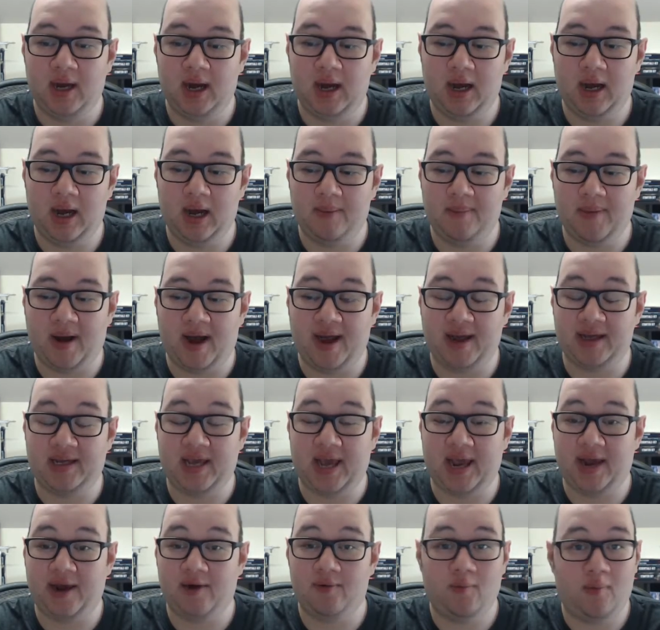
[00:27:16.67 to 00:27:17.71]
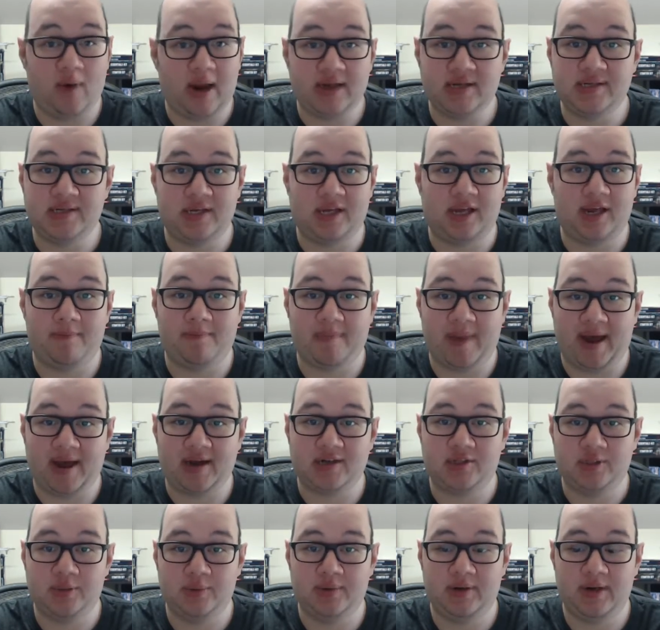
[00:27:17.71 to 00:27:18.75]
I can't wait to get back
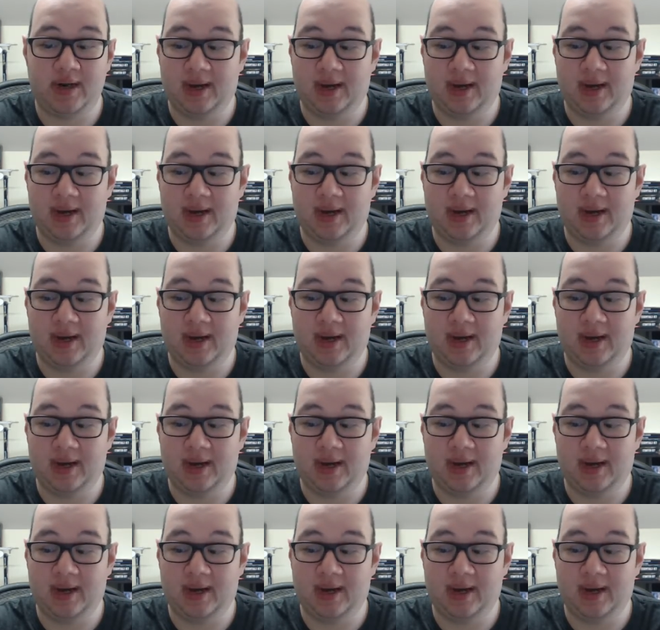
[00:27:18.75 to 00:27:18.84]
to it.